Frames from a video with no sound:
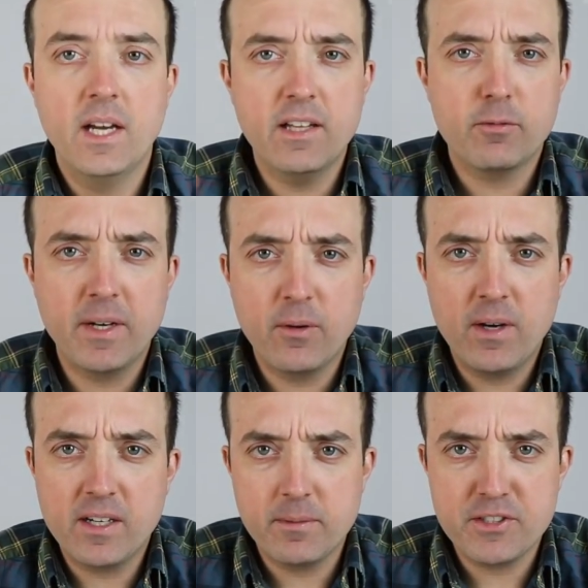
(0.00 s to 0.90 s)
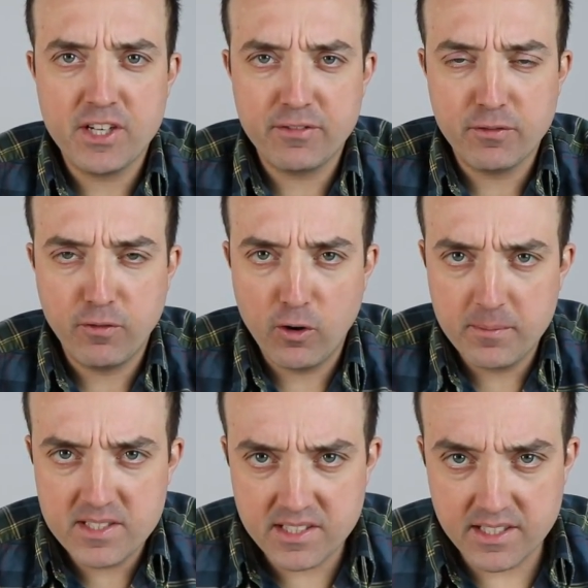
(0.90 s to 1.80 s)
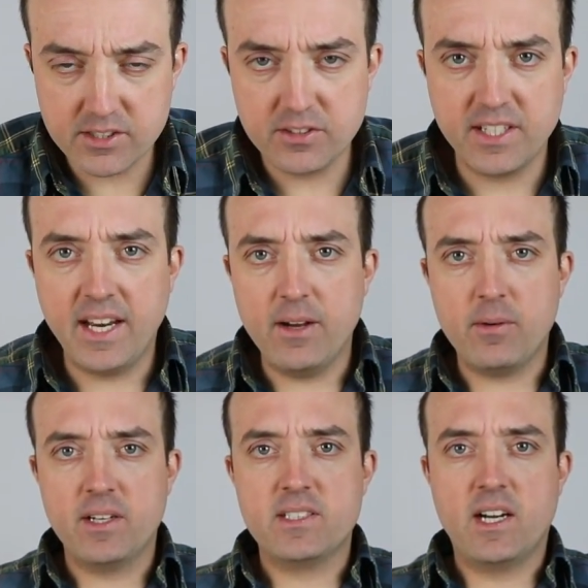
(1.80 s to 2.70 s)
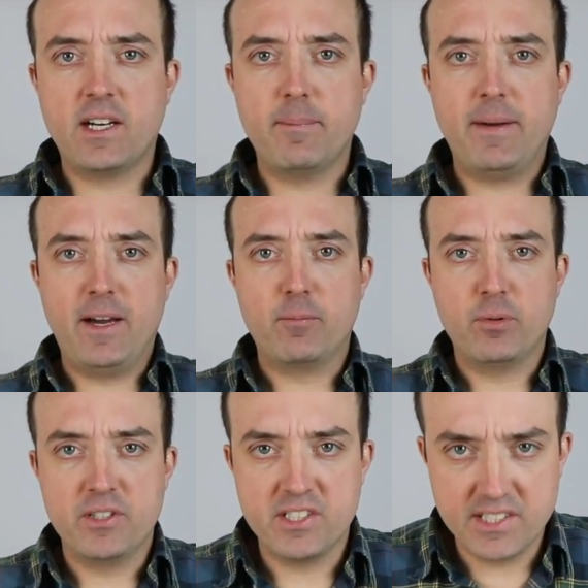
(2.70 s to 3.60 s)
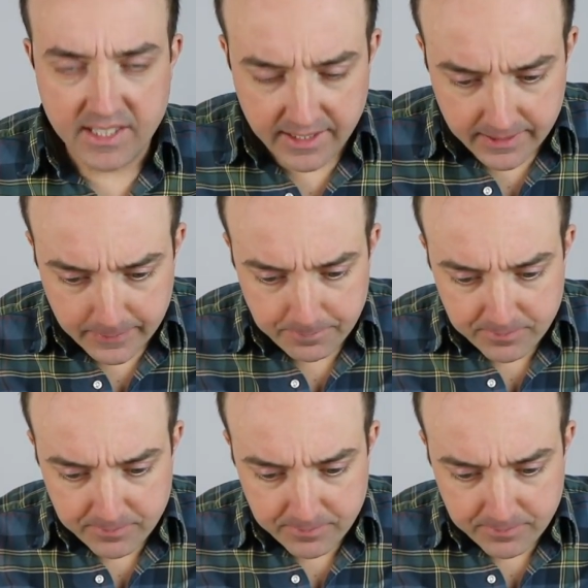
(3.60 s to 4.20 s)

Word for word: Hello everybody, welcome to Jeff the Pharmacist. So today I want to talk about Pristiq.